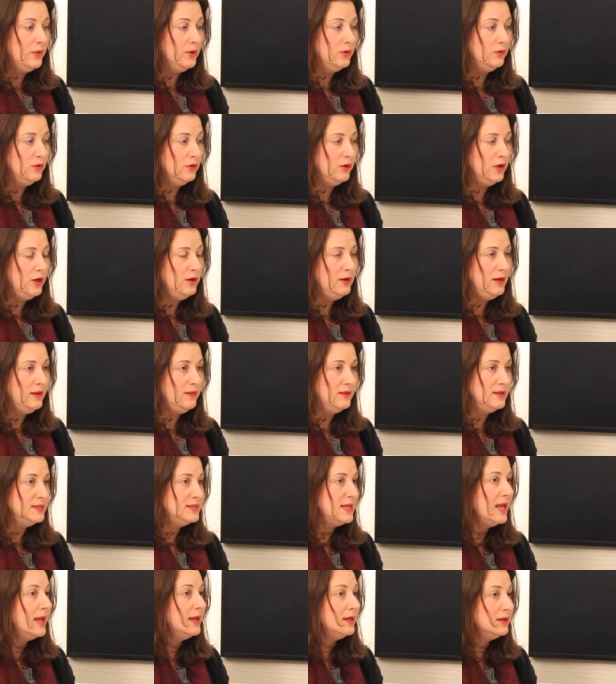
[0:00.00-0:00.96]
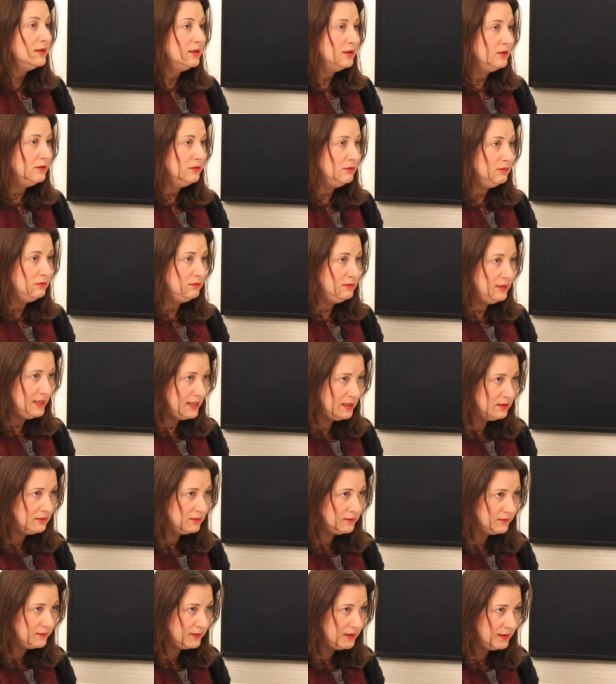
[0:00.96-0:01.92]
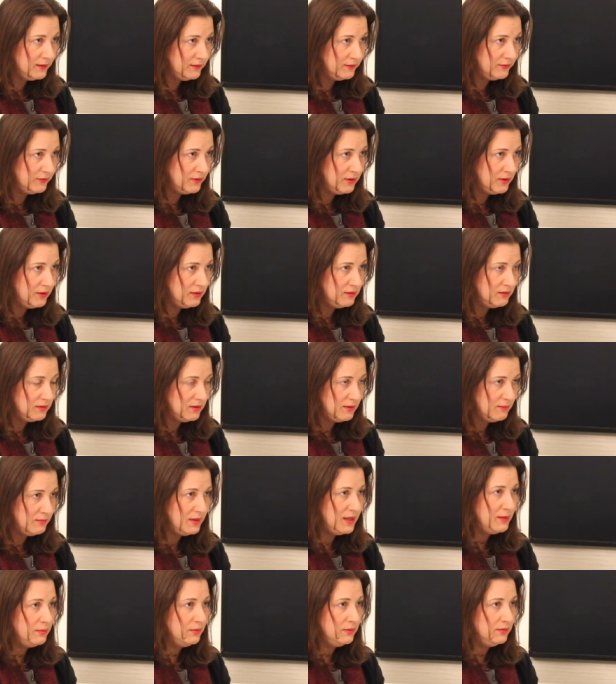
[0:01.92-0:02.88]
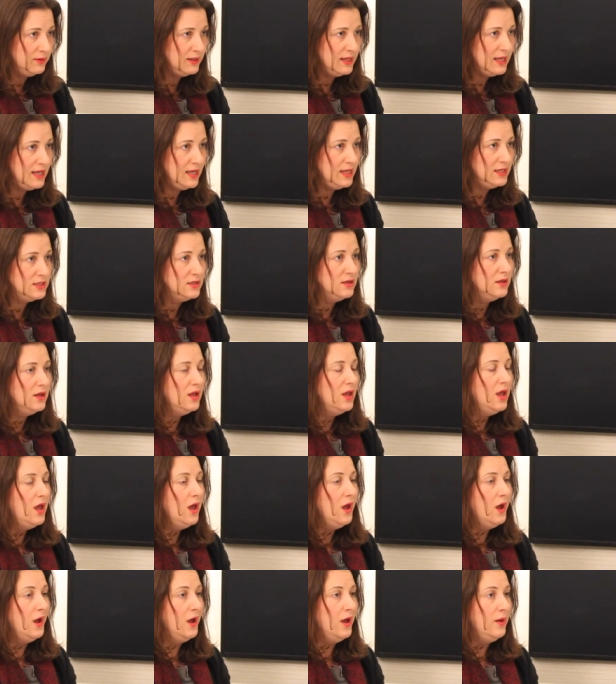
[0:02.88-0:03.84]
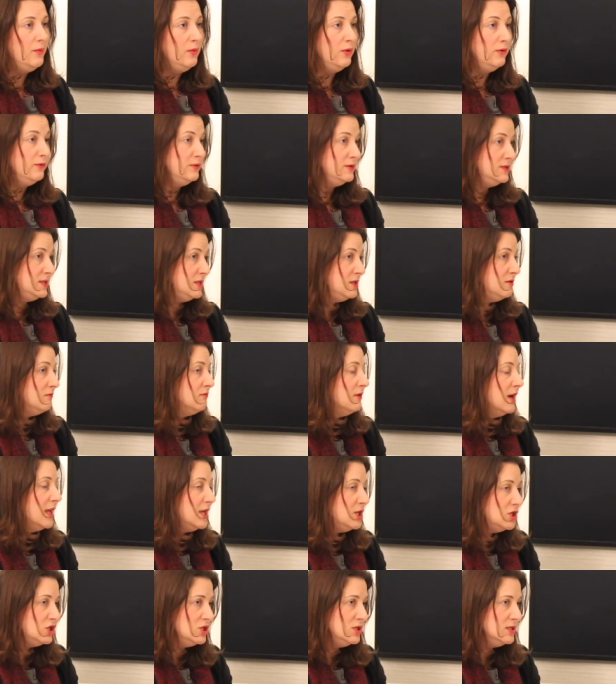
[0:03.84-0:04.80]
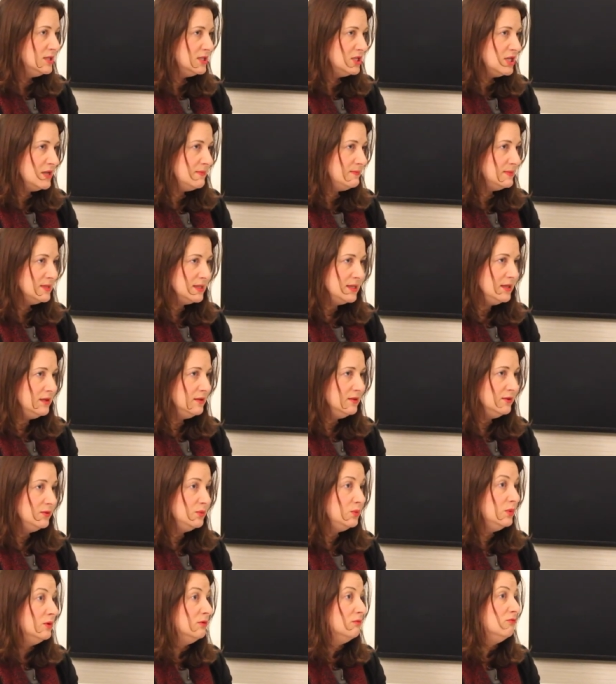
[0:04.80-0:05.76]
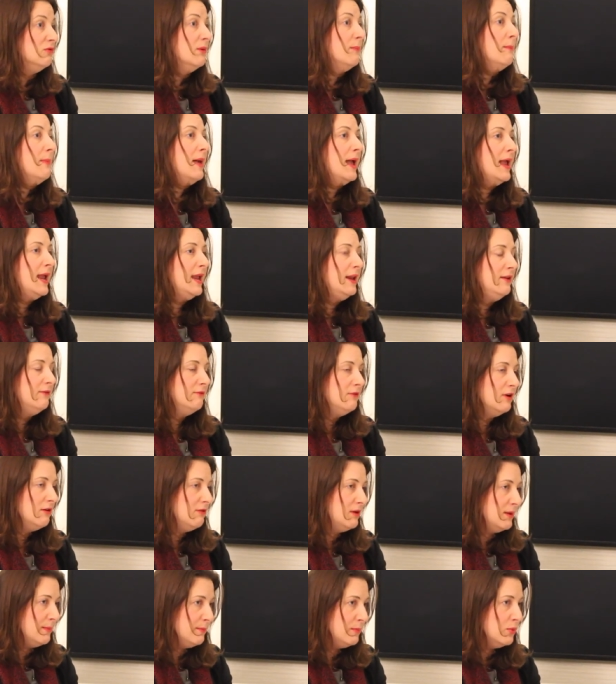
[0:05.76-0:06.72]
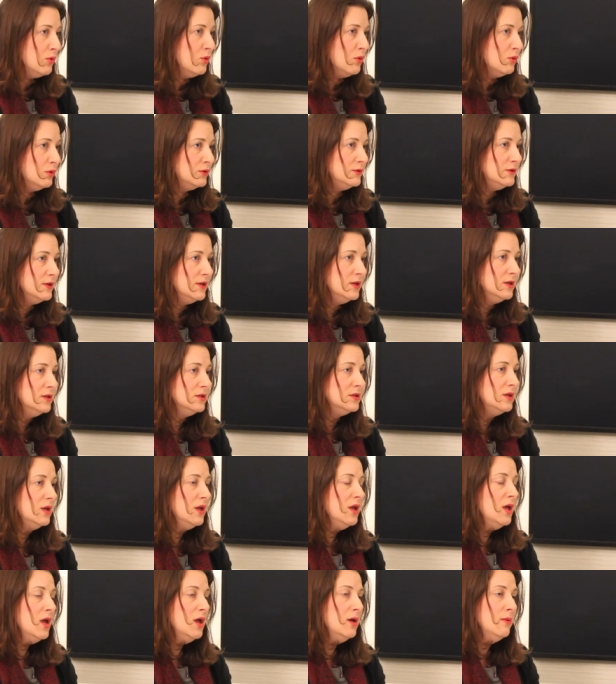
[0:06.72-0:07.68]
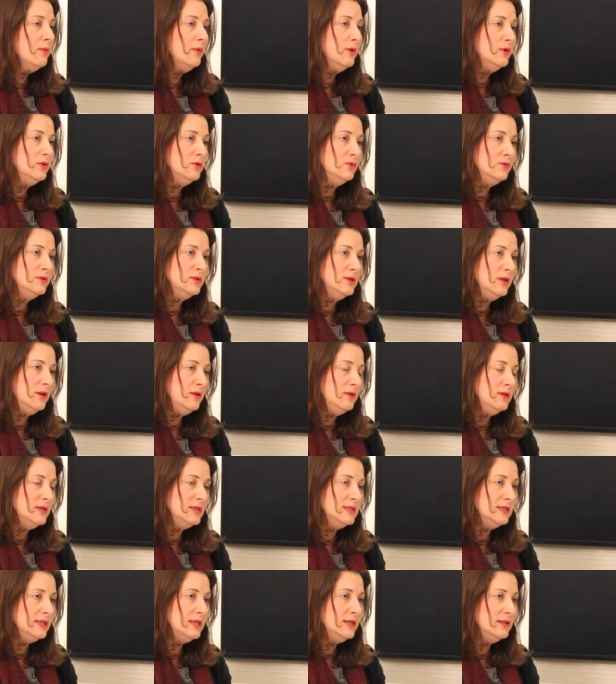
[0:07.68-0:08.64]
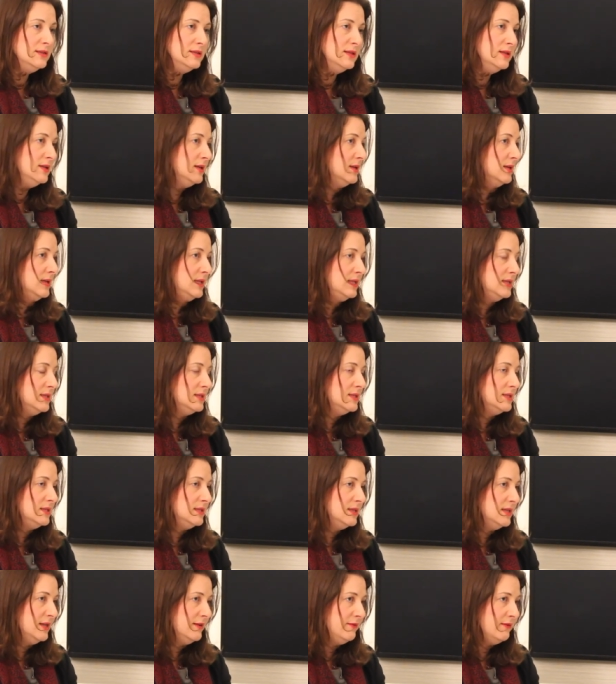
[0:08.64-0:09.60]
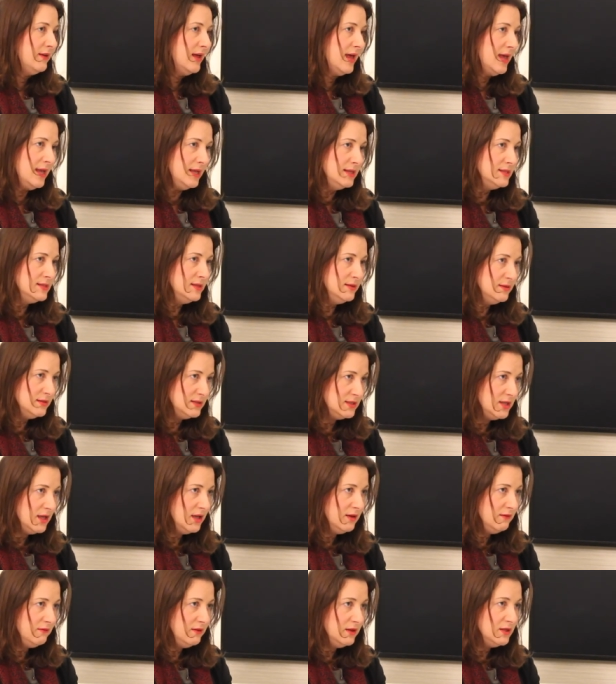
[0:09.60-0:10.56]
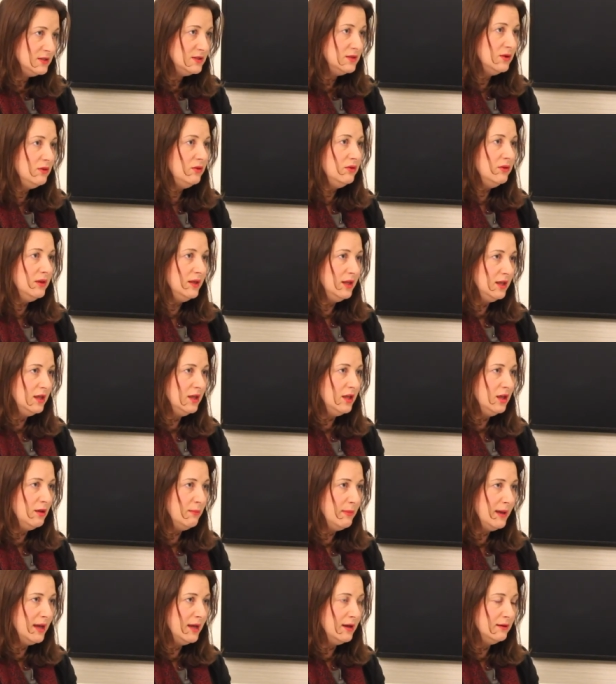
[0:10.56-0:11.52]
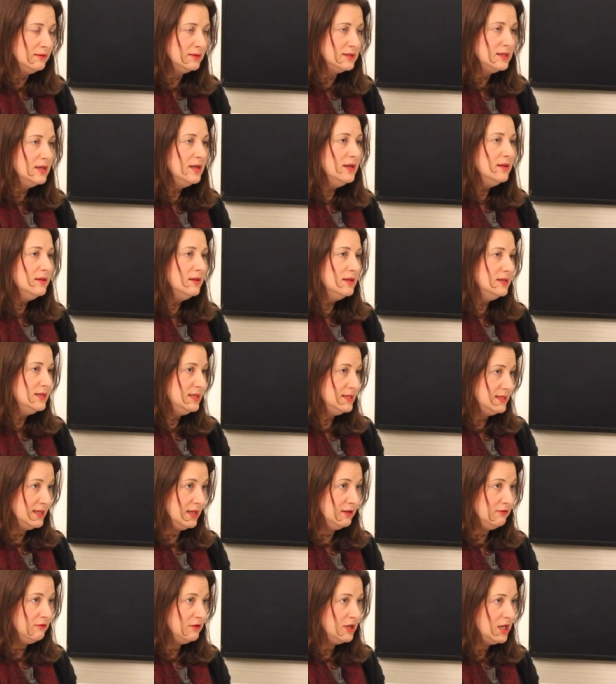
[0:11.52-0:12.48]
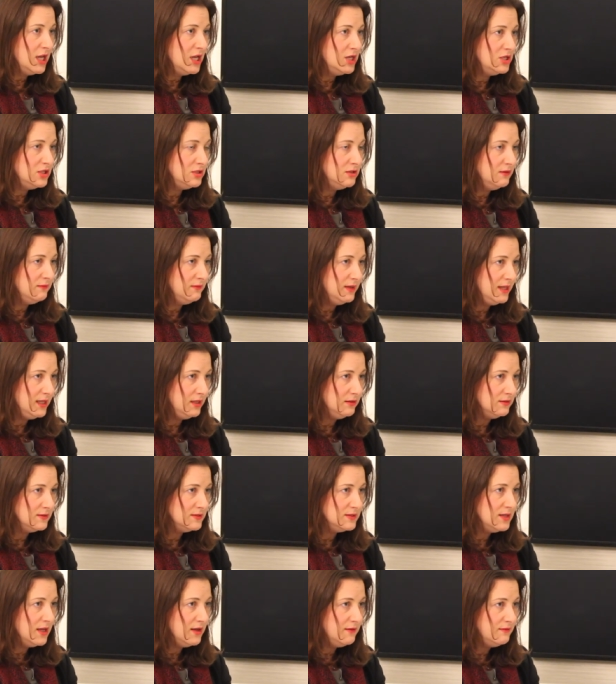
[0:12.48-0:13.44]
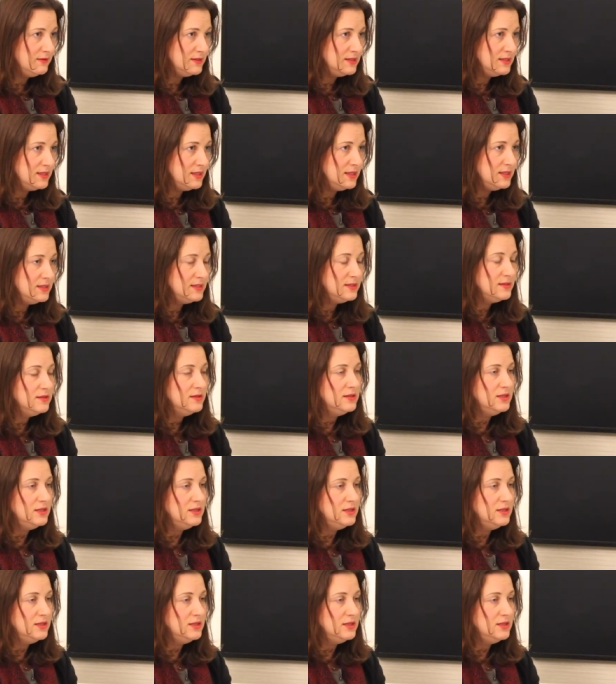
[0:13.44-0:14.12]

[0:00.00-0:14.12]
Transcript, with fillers: not only the technical legal skills that people need, obviously the relationship skills will remain very important, but also the skills that are needed to deliver excellent service, so thinking about the disaggregation of legal services,